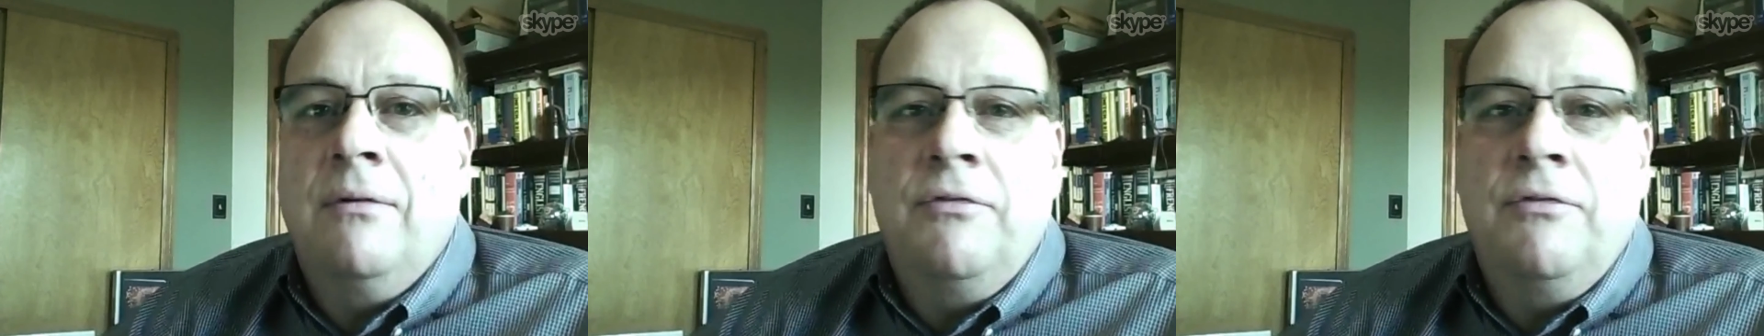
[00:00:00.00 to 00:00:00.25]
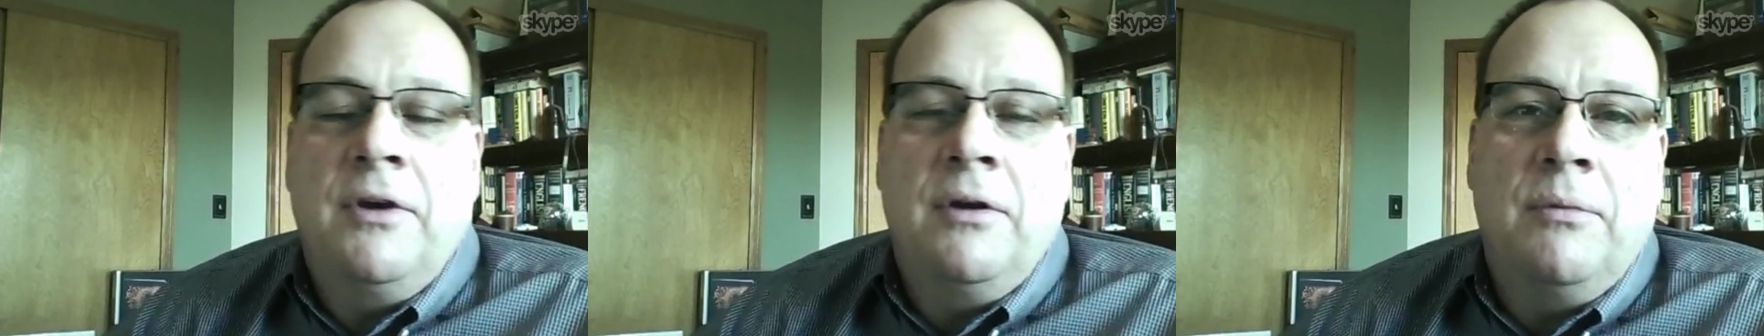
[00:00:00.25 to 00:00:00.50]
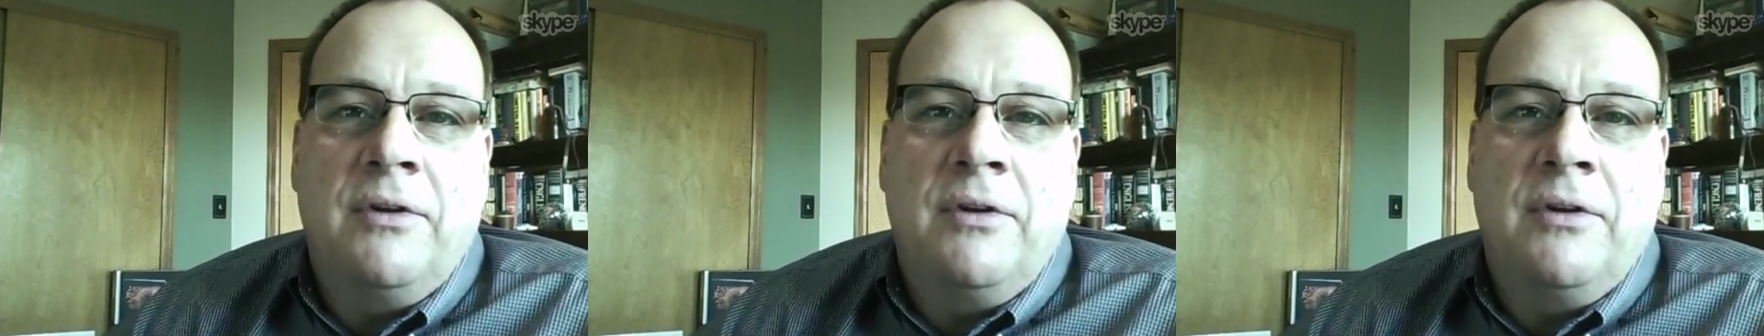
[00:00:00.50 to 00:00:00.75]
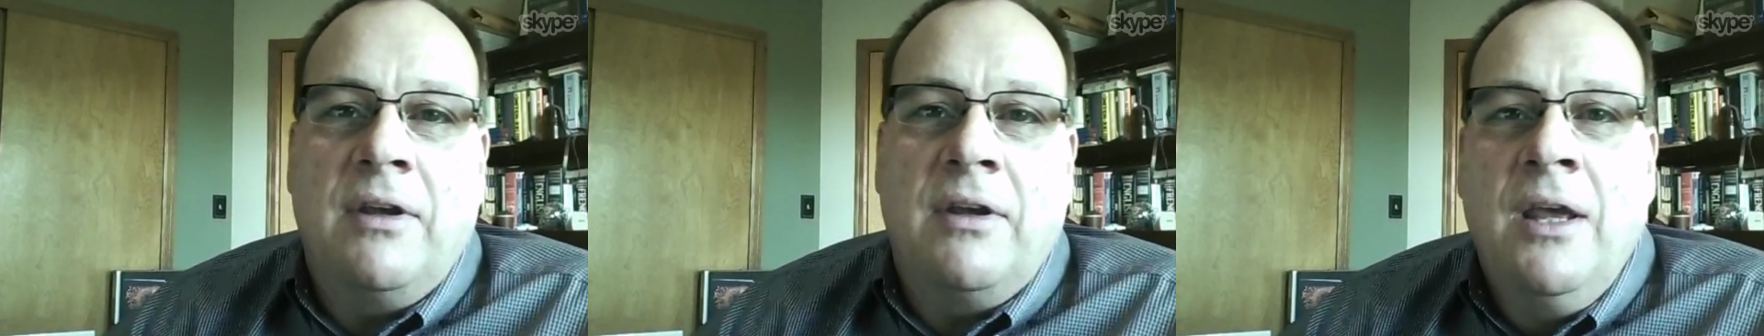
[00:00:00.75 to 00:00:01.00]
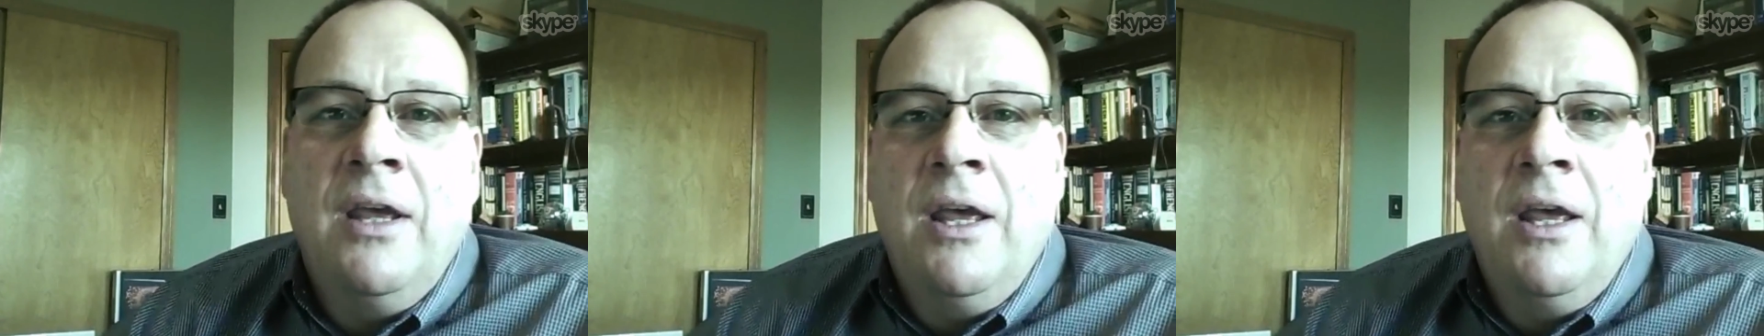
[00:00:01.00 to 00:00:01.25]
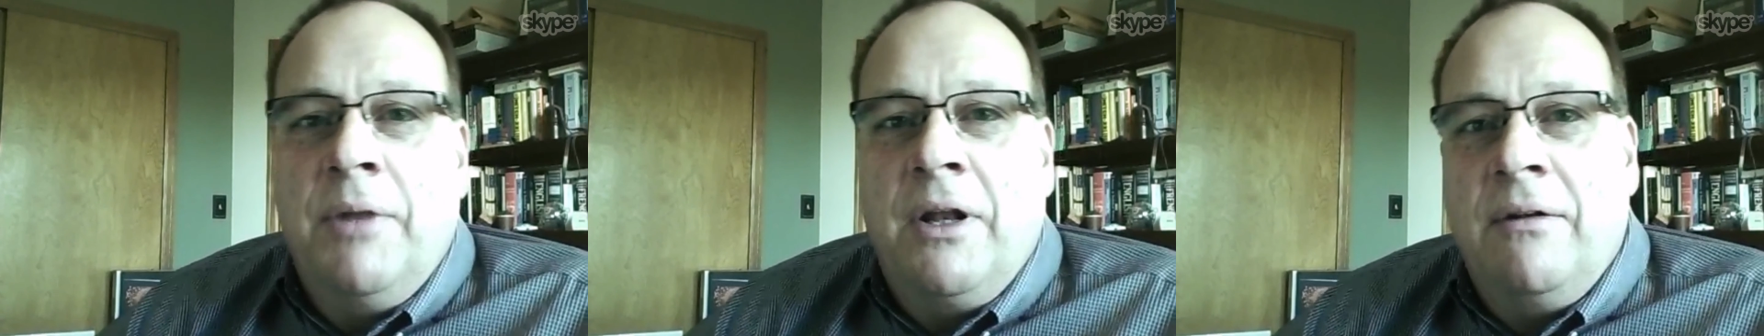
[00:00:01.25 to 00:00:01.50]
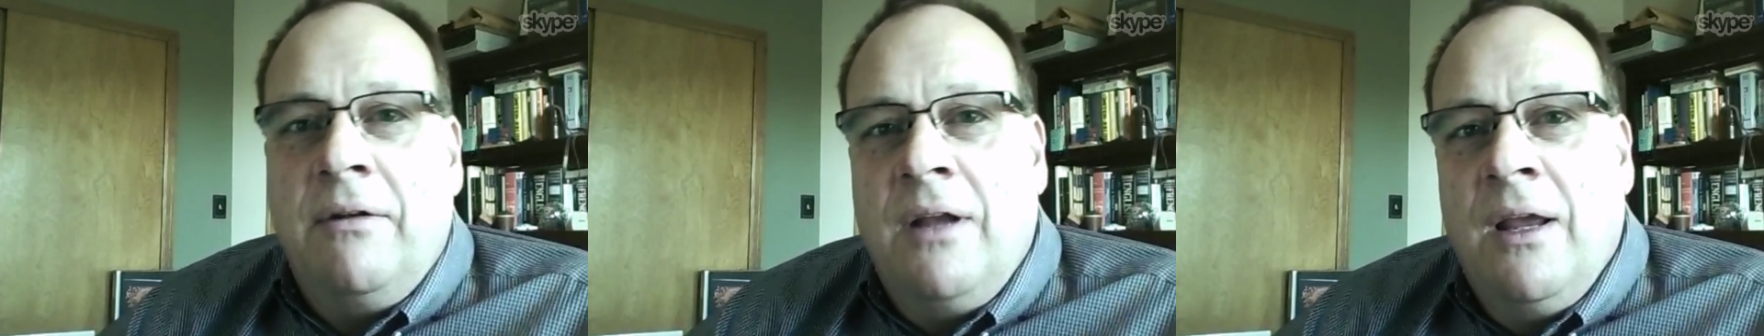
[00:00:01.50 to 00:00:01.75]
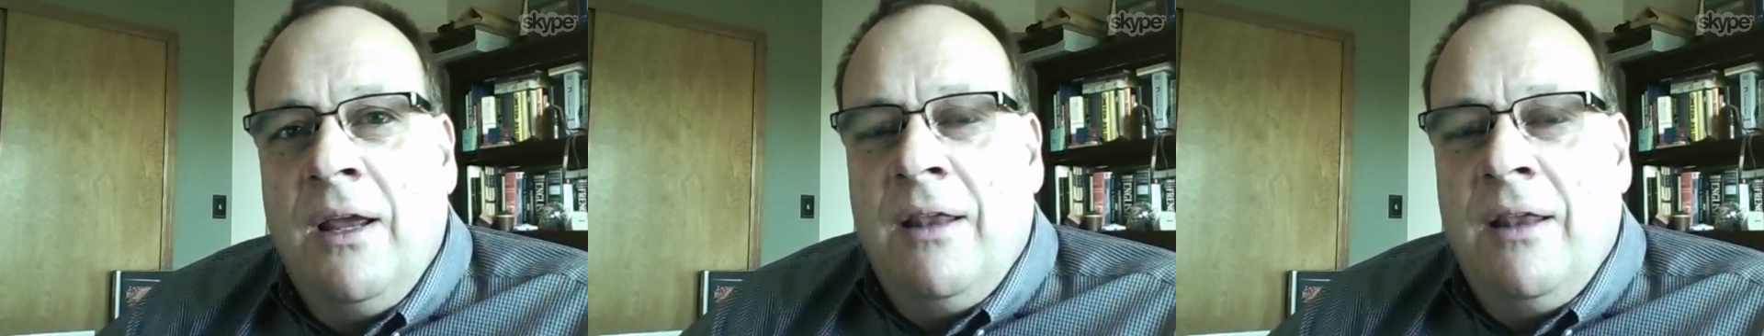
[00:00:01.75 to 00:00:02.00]
phone or whatever. But
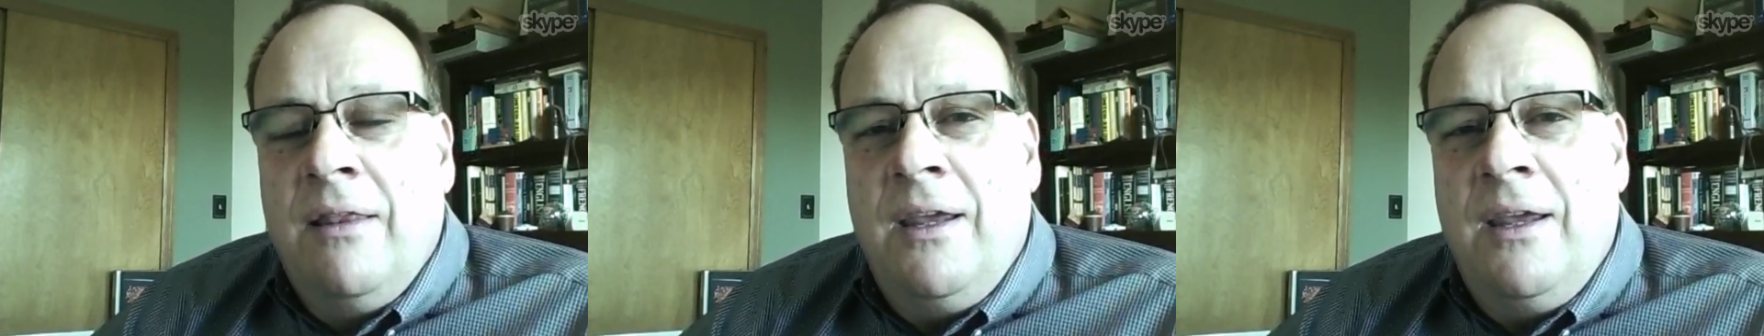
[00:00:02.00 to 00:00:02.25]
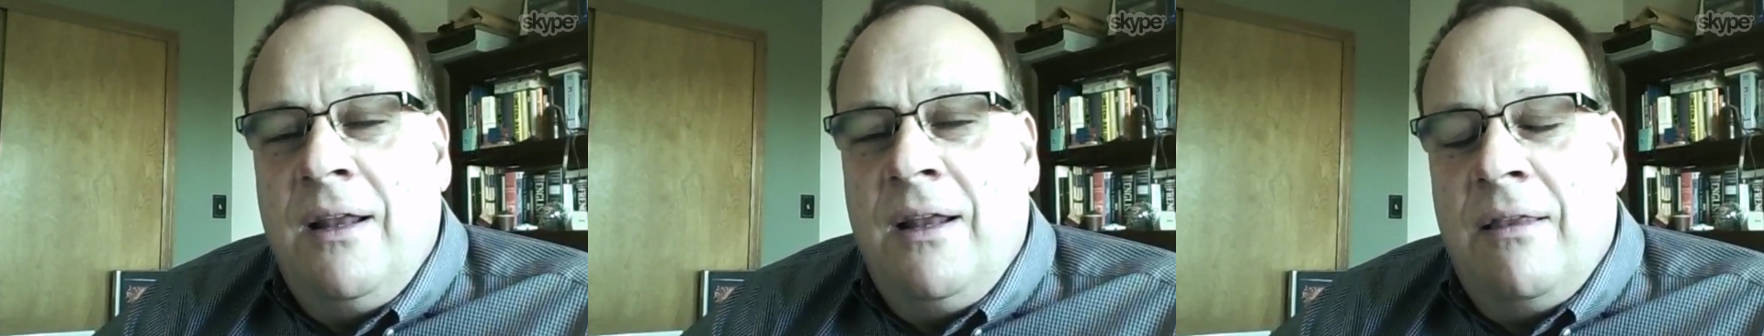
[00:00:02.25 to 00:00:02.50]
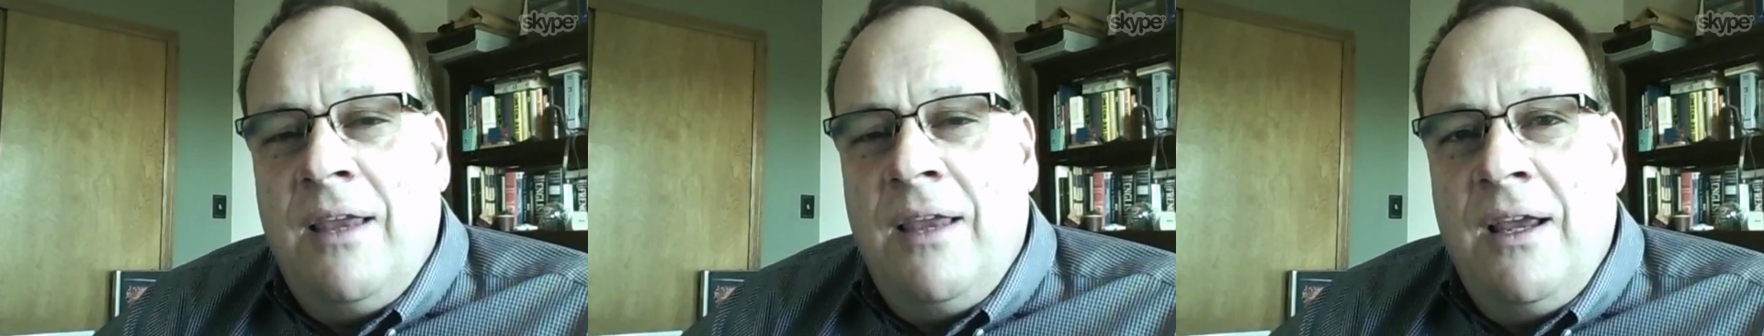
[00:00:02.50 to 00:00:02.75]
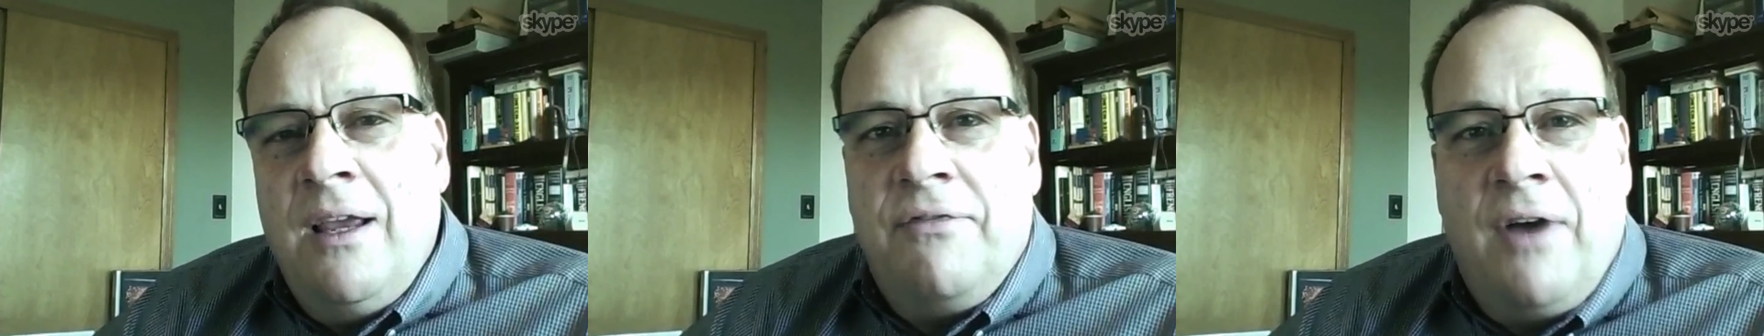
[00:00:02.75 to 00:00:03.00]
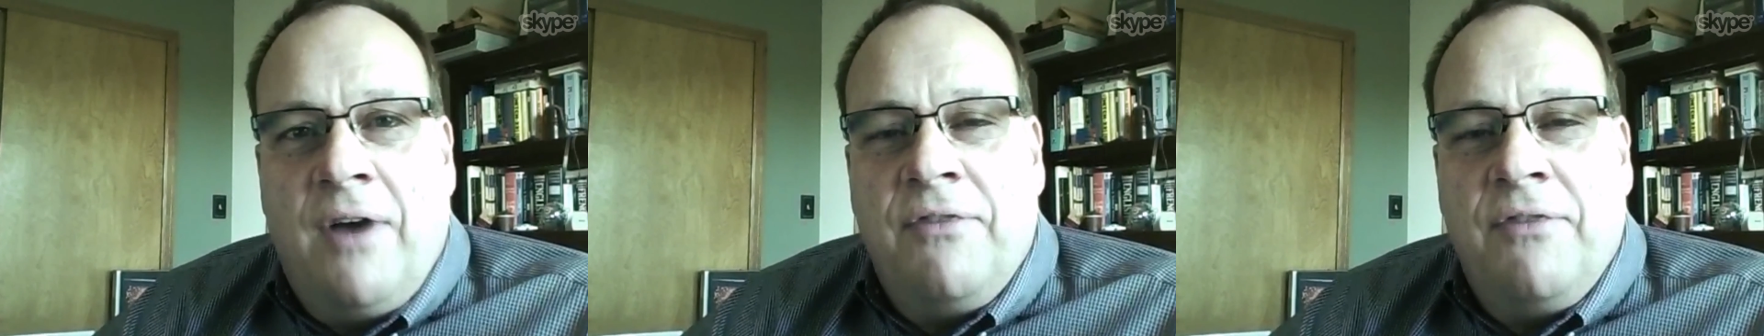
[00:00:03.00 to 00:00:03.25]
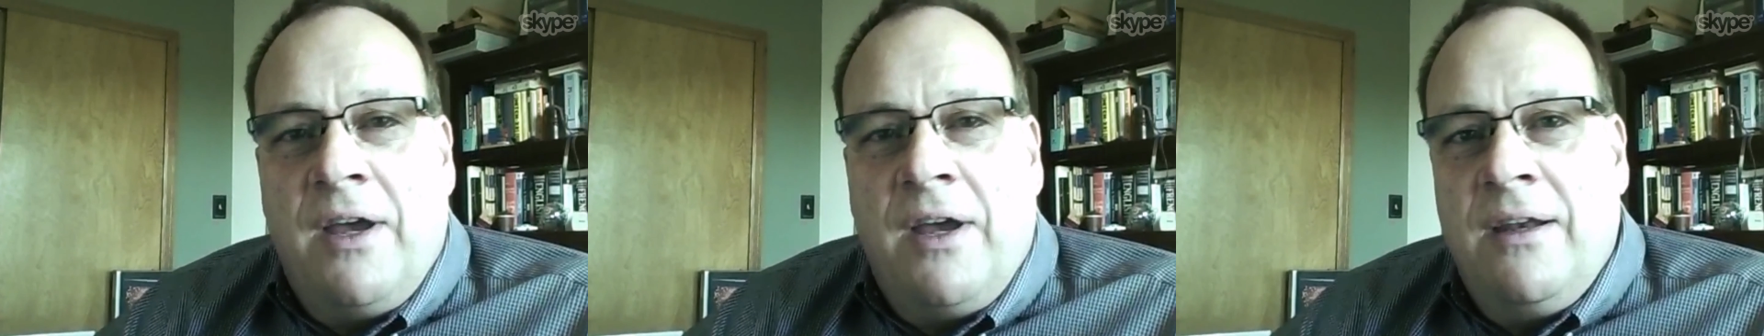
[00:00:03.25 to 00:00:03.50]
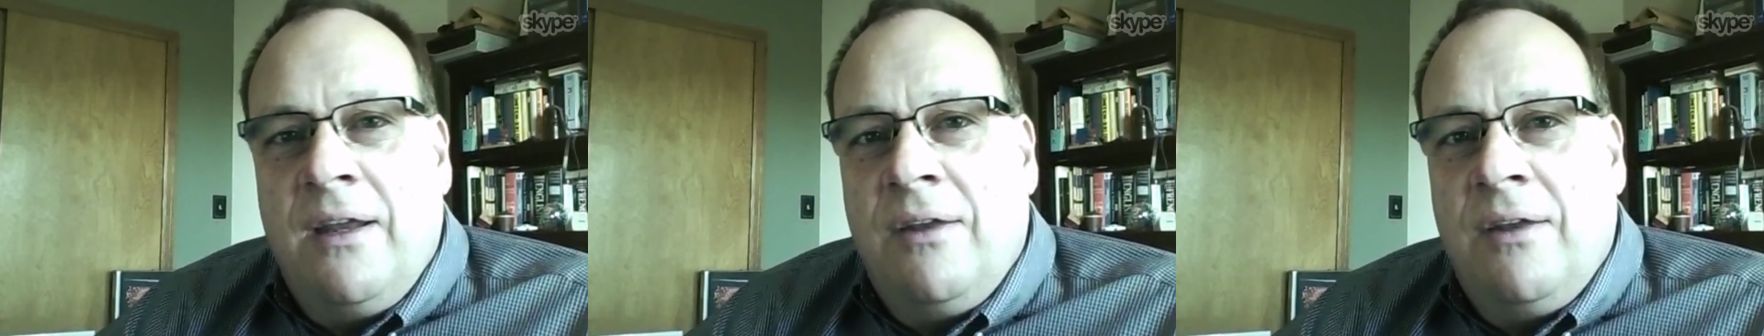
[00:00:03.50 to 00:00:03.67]
the thing I find